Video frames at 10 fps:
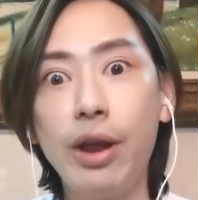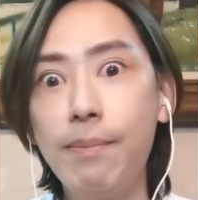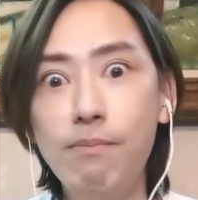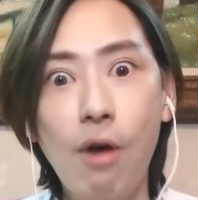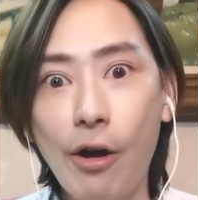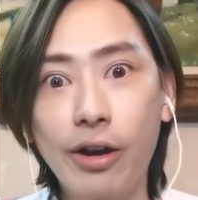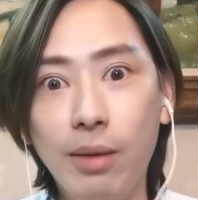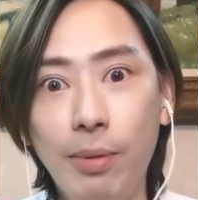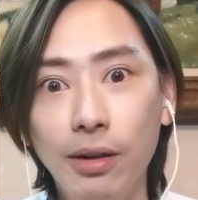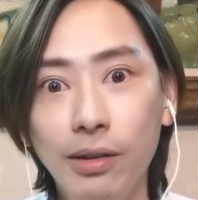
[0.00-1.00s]

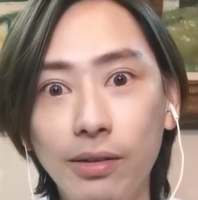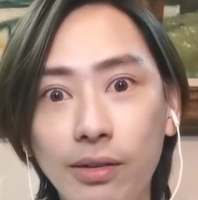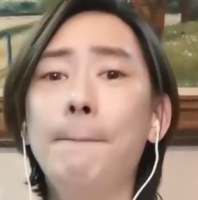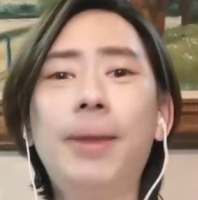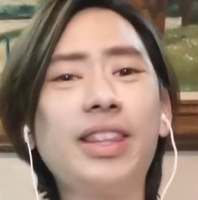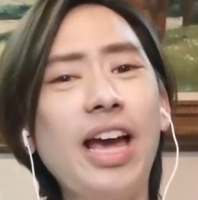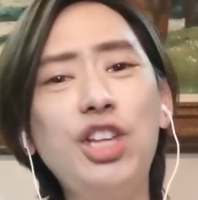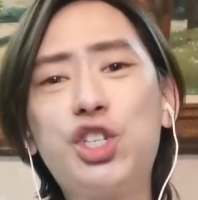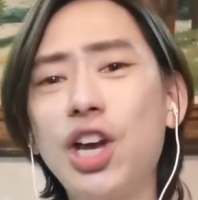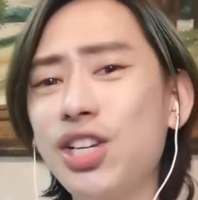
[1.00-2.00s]
remarkable. But
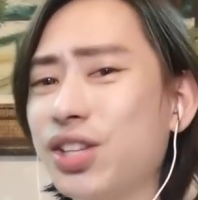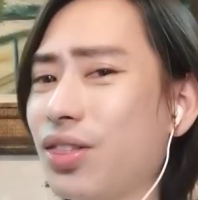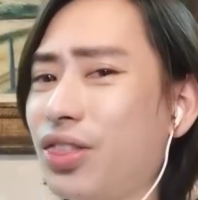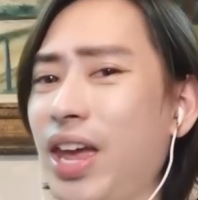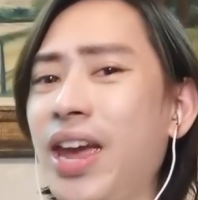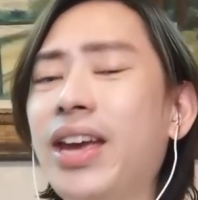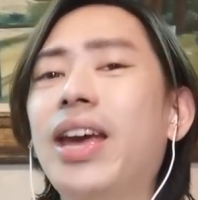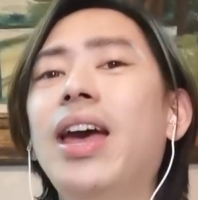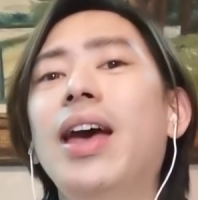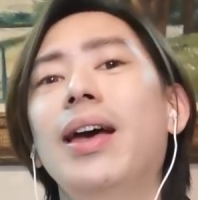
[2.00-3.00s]
I just
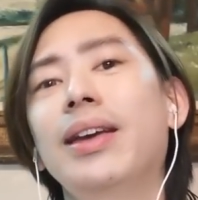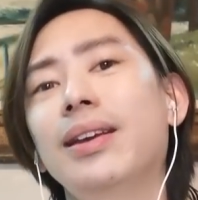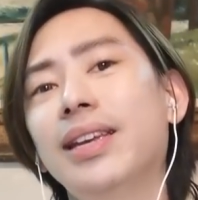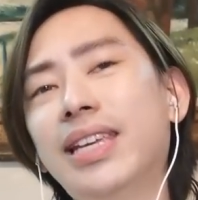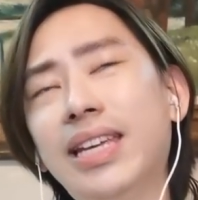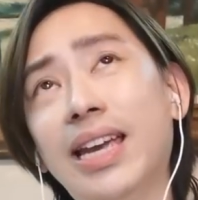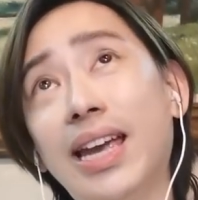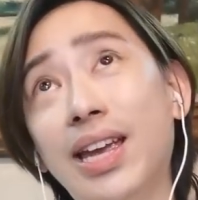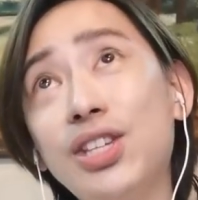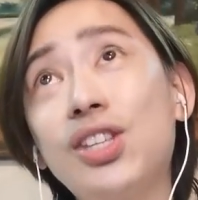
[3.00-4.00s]
think he
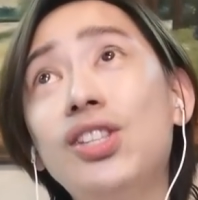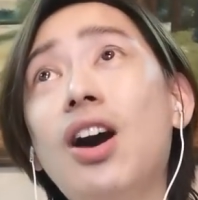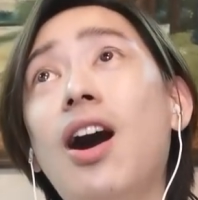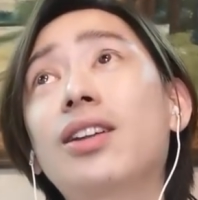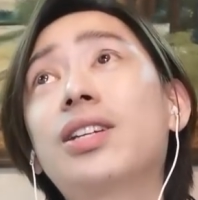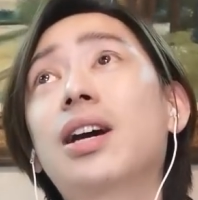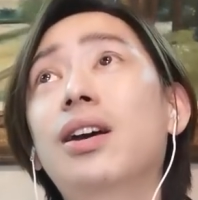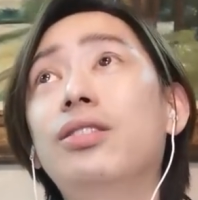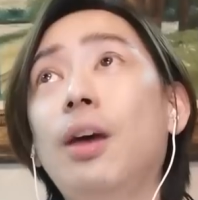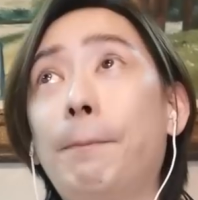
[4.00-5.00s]
is not
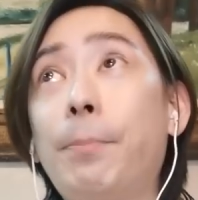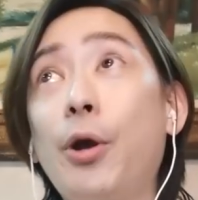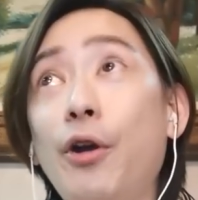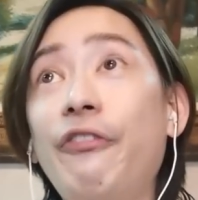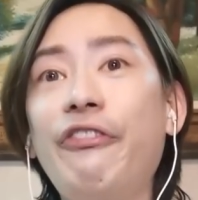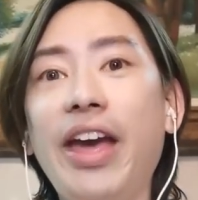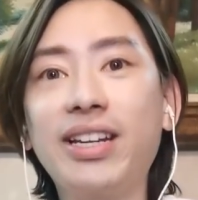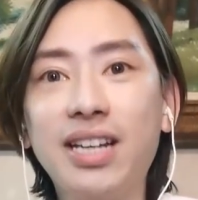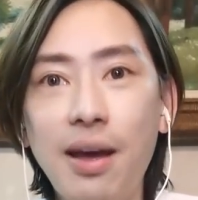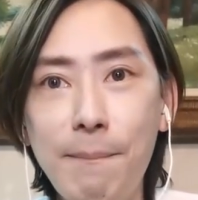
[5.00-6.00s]
the
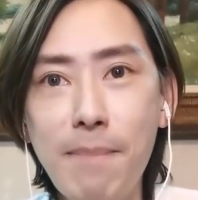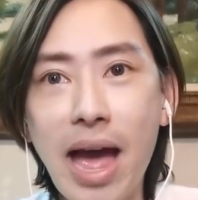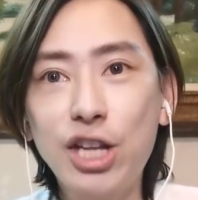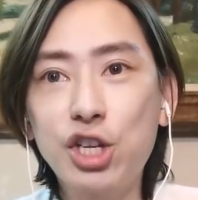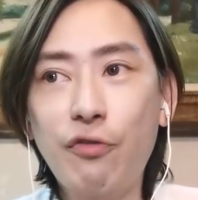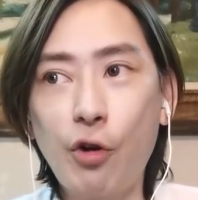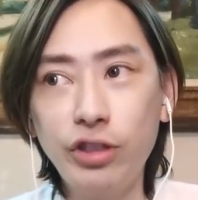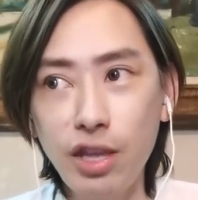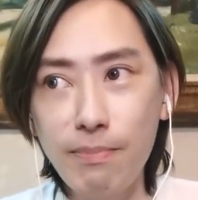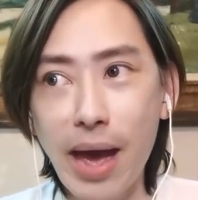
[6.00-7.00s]
perfect match
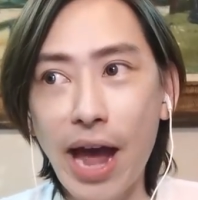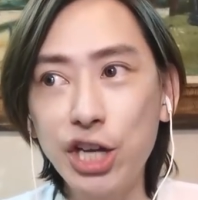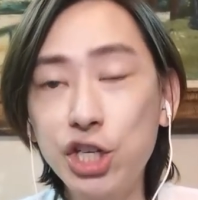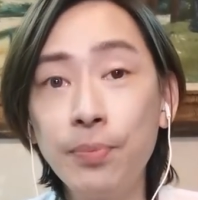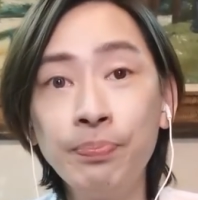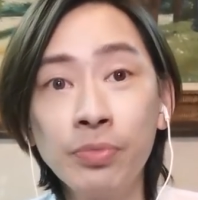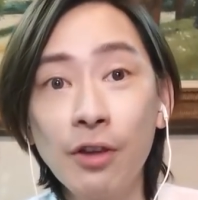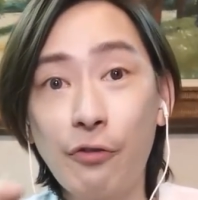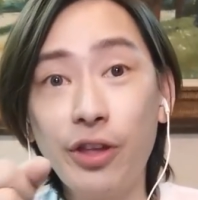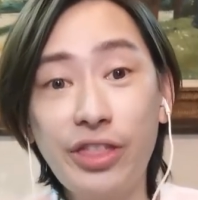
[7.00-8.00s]
for Dimash
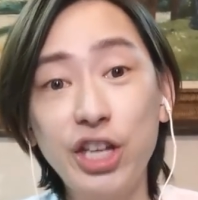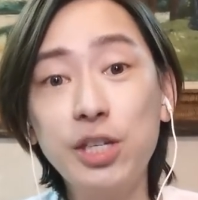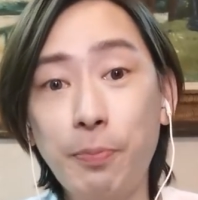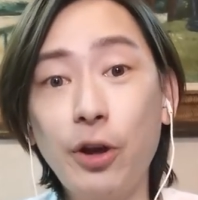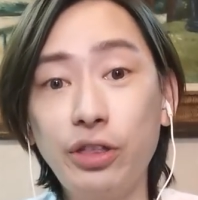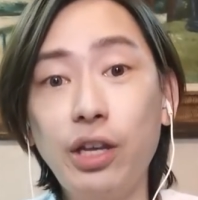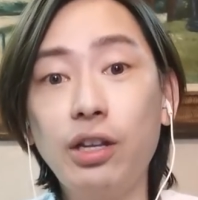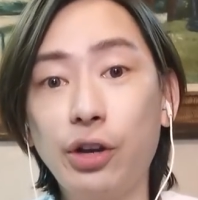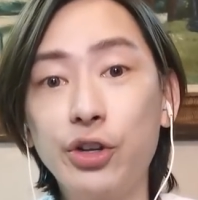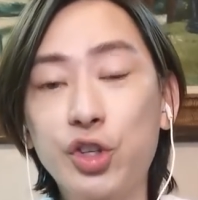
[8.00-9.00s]
for this
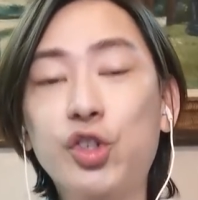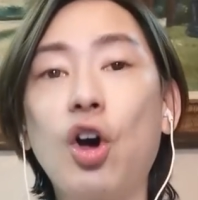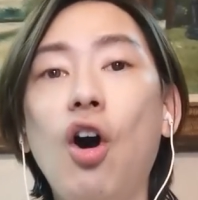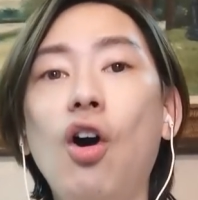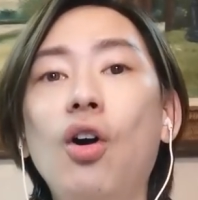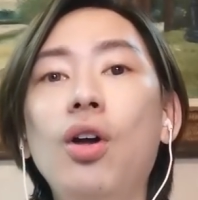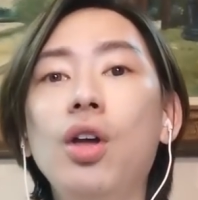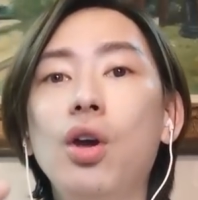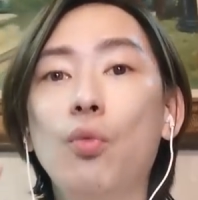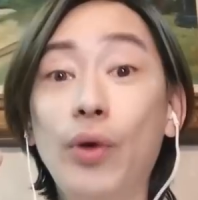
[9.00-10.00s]
particular song
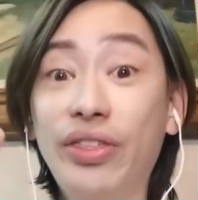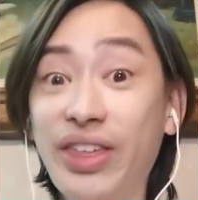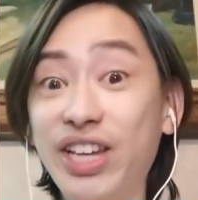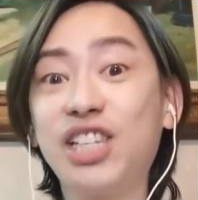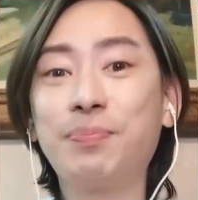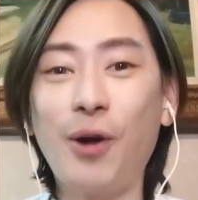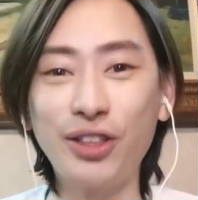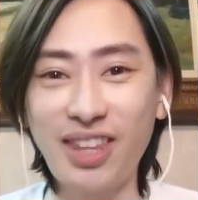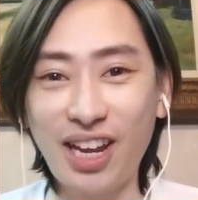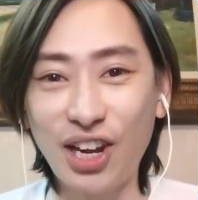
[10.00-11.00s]
with this
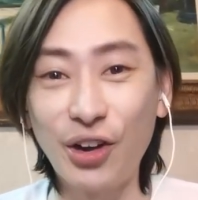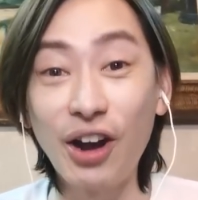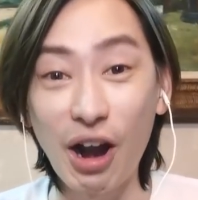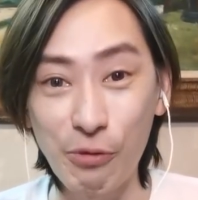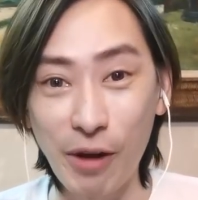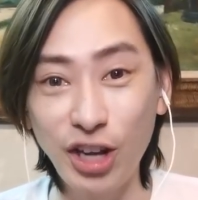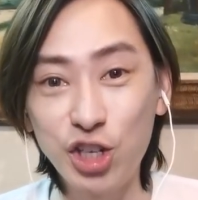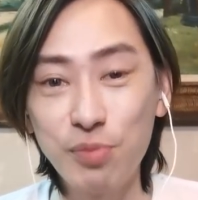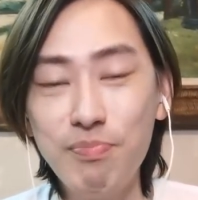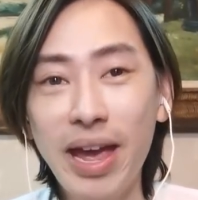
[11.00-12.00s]
particular
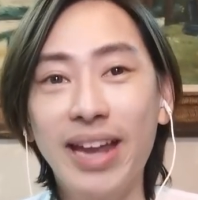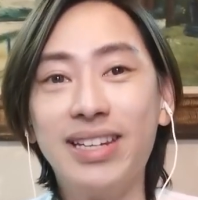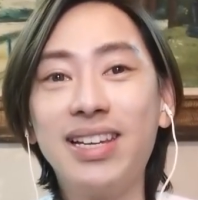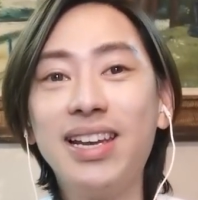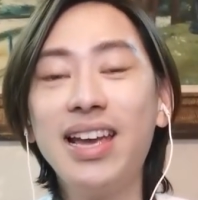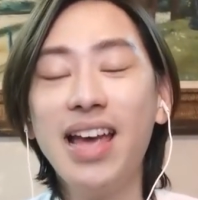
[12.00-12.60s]
arrangement.